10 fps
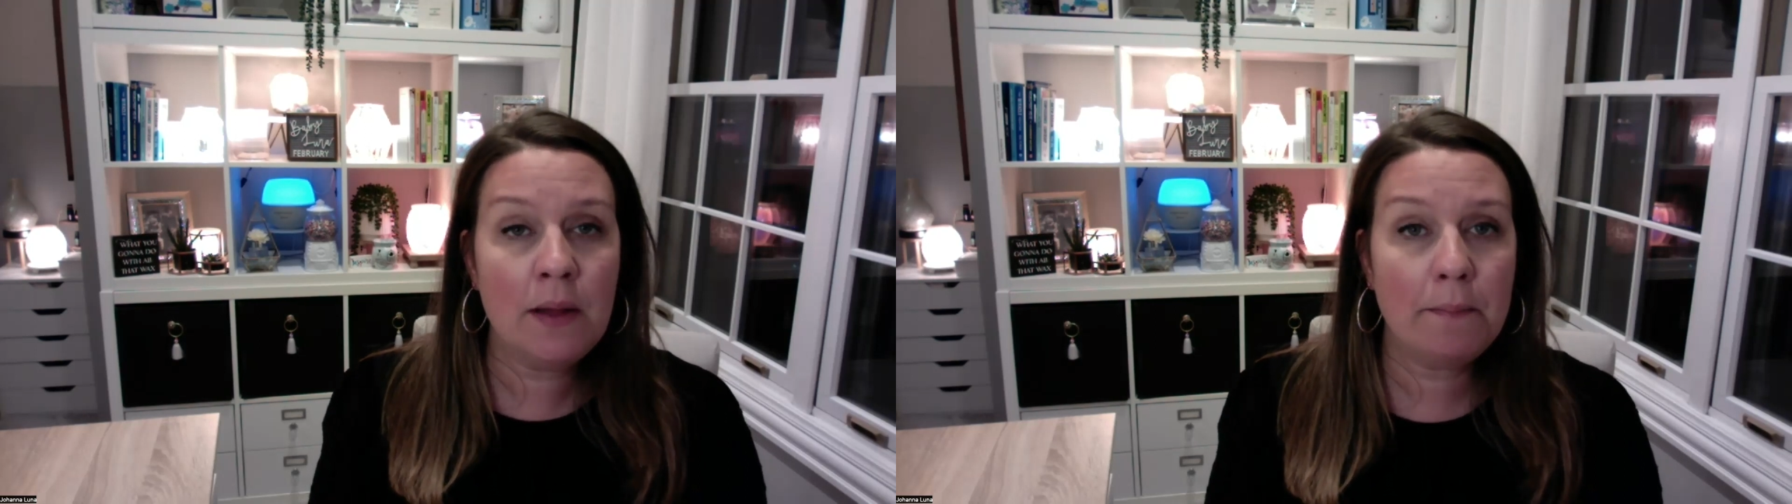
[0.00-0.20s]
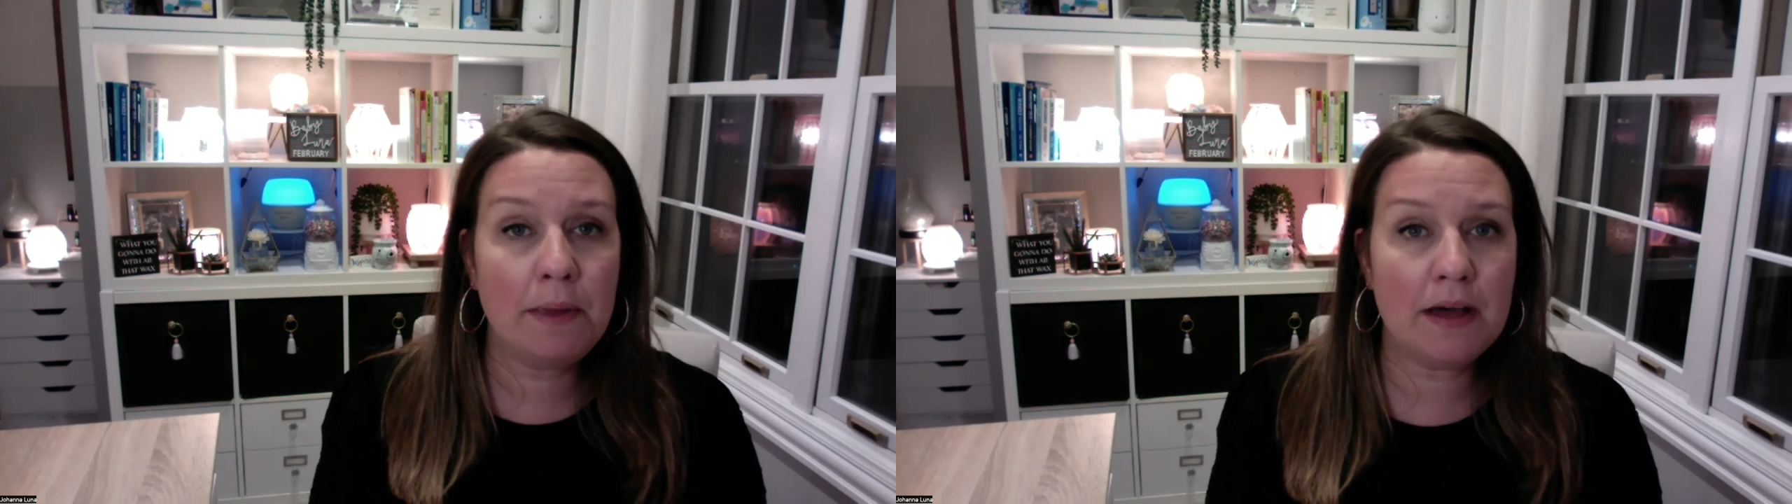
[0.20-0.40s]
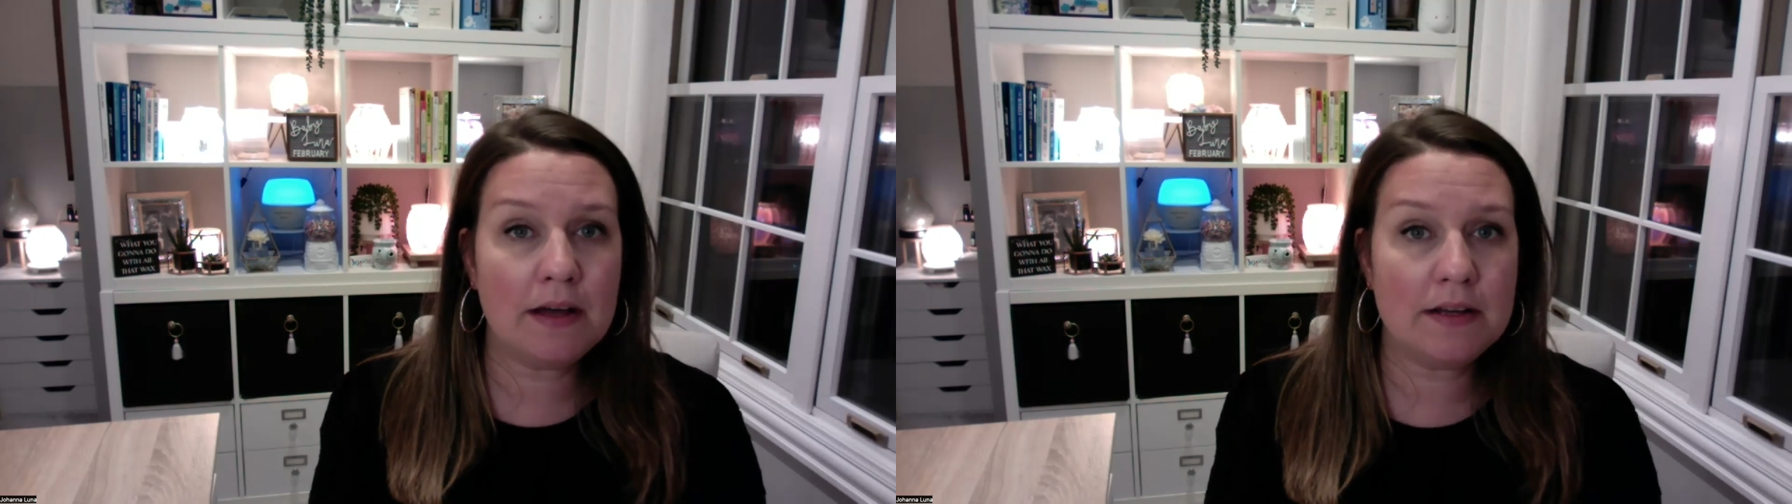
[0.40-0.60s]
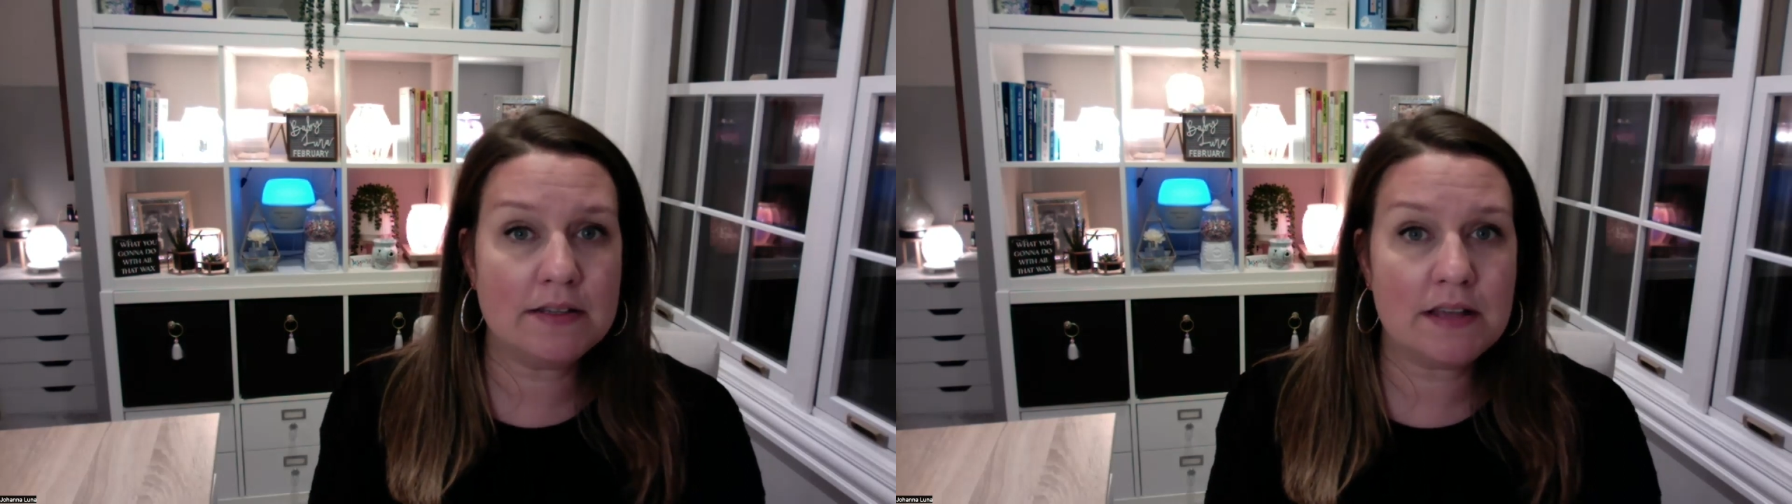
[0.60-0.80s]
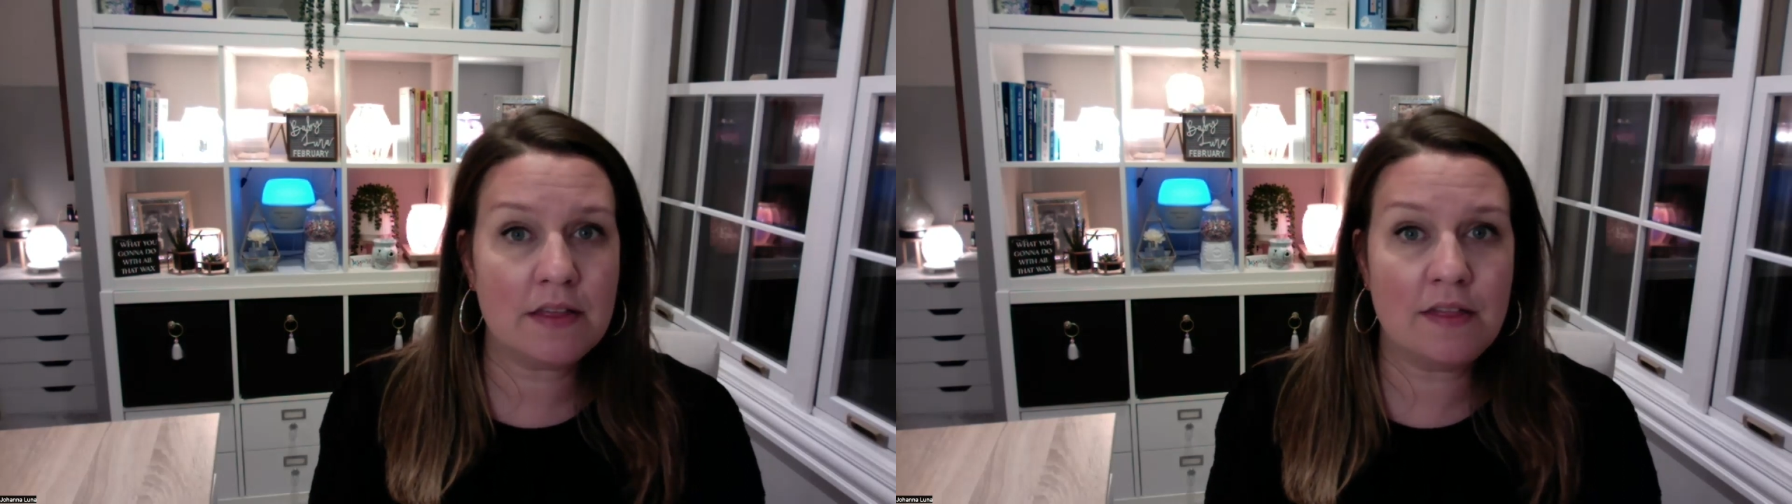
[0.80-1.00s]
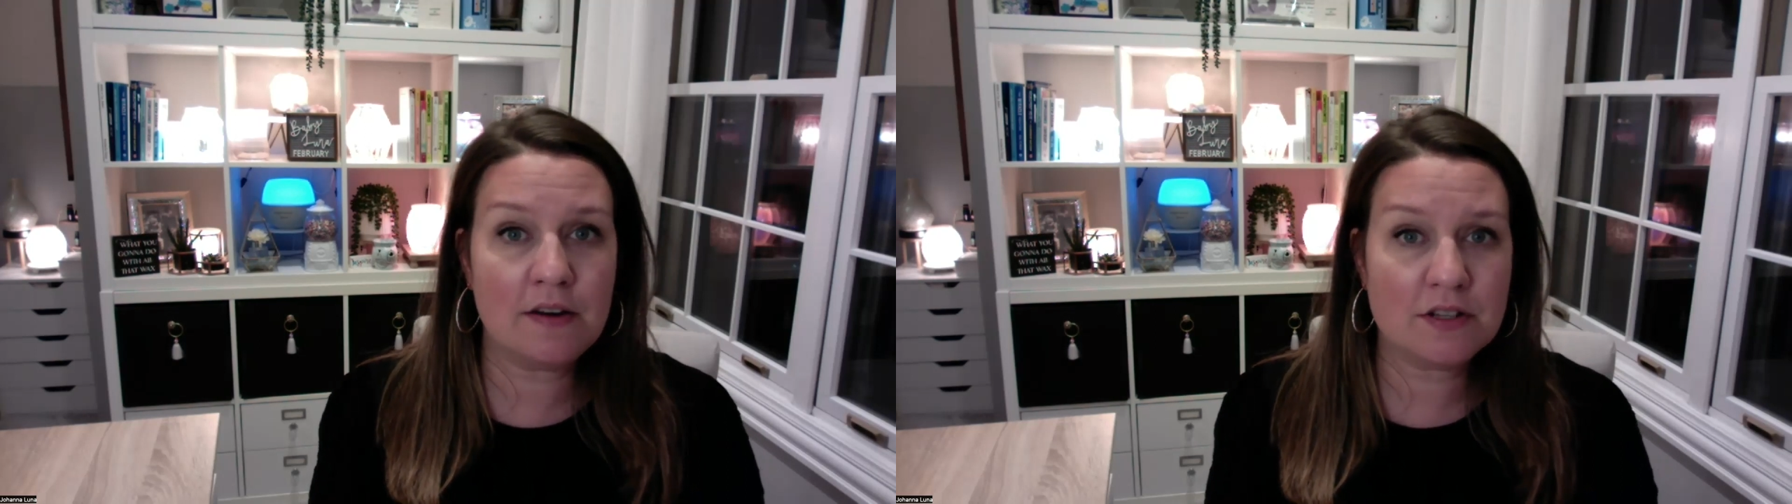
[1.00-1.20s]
because their